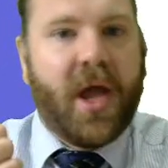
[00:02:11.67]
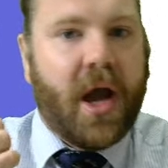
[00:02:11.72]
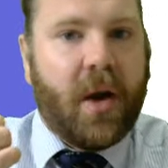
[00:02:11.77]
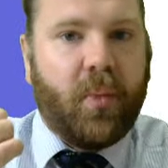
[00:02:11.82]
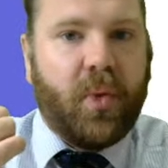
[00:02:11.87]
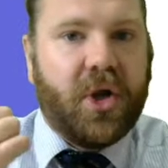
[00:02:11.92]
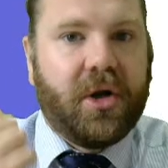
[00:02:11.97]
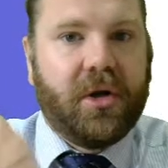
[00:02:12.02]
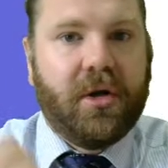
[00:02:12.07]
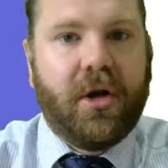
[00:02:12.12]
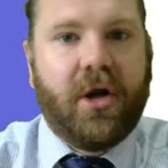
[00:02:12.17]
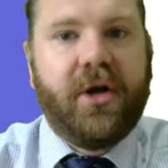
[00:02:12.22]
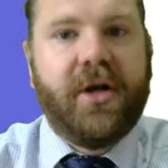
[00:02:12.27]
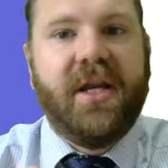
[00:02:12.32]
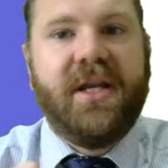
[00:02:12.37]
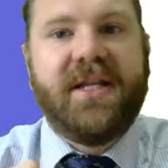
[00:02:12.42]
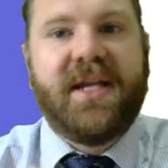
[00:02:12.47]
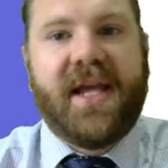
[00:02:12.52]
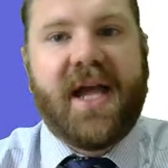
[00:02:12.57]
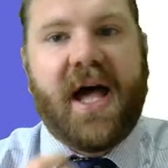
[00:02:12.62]
And we are
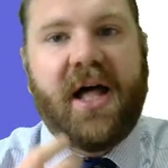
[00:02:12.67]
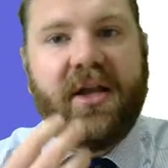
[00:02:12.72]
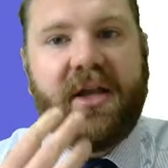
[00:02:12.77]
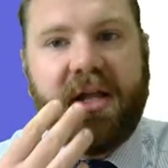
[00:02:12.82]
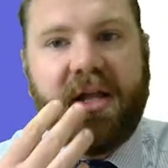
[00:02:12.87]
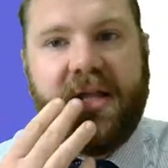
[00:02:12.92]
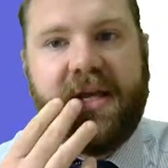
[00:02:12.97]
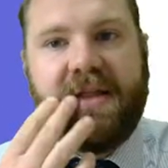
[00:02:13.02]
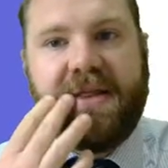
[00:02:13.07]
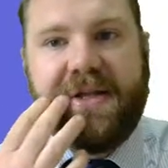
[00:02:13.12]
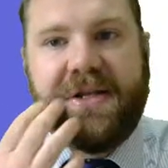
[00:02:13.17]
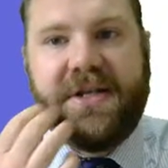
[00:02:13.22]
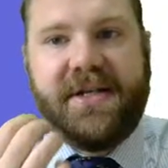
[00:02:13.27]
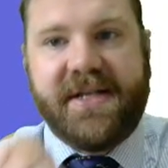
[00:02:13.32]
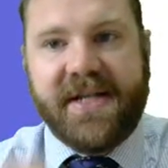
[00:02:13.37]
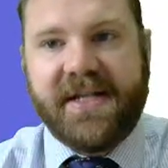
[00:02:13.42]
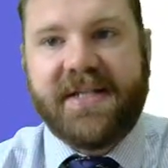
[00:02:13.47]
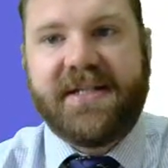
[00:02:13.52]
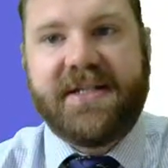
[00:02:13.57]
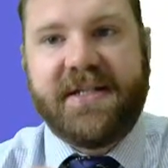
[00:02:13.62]
learning to calculate the
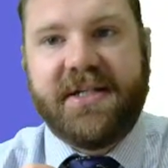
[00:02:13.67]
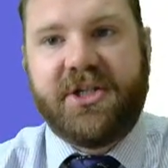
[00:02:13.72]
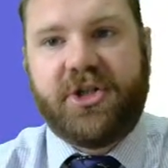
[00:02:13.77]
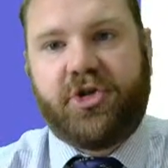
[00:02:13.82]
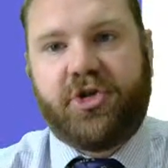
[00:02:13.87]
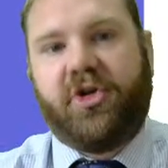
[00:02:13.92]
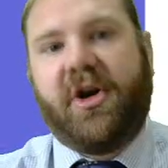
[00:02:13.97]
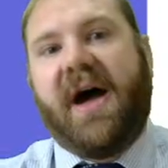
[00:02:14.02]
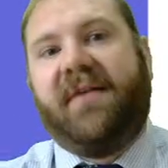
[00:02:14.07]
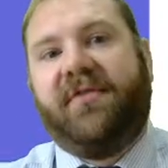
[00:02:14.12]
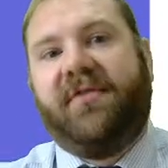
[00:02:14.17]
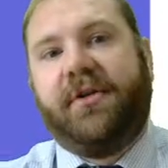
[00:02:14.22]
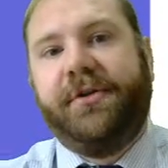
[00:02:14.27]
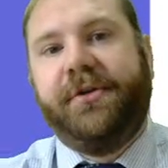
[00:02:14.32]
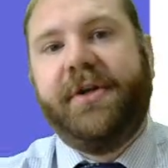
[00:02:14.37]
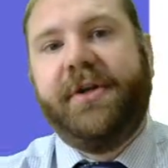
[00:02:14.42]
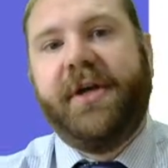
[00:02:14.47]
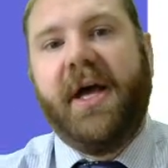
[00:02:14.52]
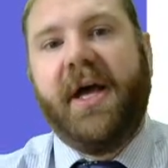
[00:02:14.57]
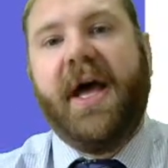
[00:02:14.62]
distance
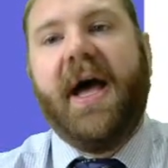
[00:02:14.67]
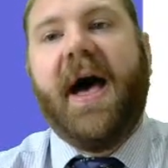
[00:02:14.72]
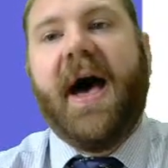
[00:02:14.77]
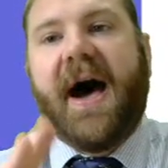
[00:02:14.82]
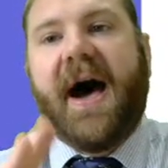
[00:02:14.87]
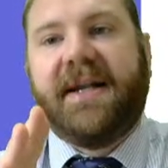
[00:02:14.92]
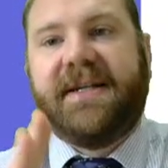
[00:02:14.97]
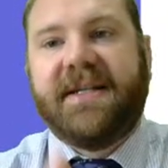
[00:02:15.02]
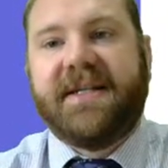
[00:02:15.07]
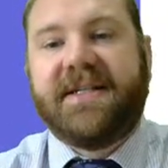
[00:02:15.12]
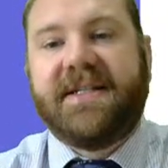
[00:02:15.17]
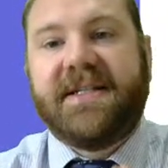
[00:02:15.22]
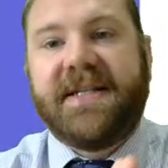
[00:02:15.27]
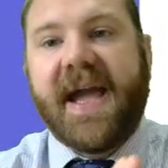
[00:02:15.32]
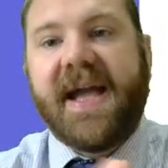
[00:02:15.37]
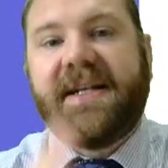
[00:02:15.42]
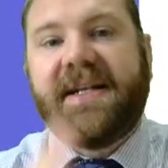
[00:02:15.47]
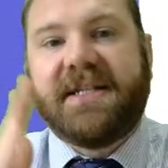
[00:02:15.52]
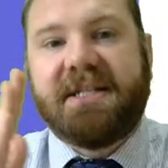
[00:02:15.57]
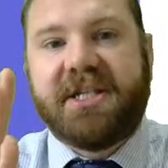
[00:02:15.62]
traveled at a
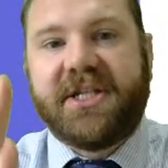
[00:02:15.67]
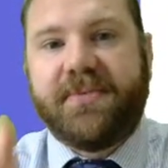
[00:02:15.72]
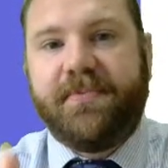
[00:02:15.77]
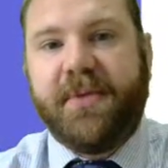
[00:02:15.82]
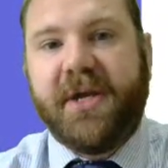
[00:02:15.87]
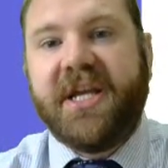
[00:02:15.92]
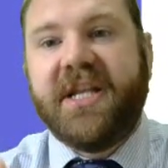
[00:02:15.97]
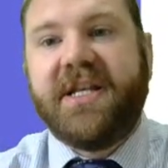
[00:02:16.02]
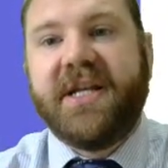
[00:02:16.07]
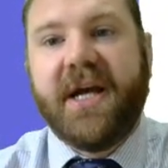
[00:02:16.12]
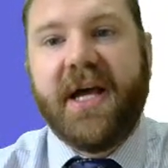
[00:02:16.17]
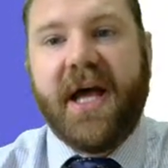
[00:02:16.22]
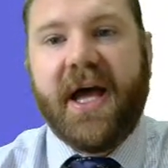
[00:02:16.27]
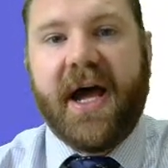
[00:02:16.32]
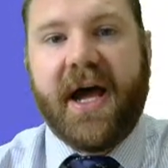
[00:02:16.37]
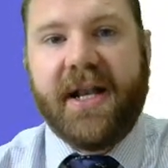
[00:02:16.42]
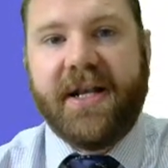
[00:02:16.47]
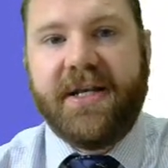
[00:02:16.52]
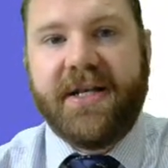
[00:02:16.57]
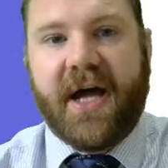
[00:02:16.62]
set speed
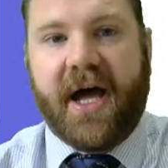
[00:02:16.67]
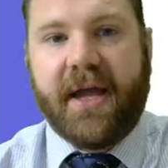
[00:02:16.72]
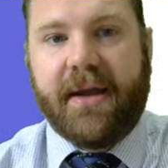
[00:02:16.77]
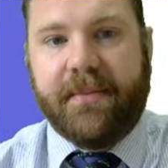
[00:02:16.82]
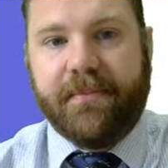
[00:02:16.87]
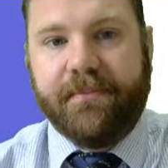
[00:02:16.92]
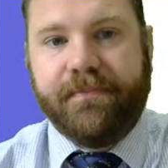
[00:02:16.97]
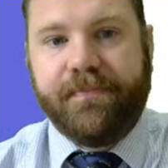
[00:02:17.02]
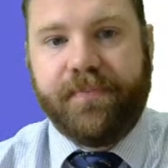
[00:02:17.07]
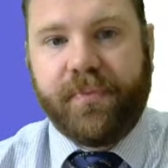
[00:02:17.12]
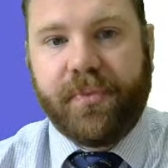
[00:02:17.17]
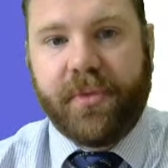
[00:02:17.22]
and time.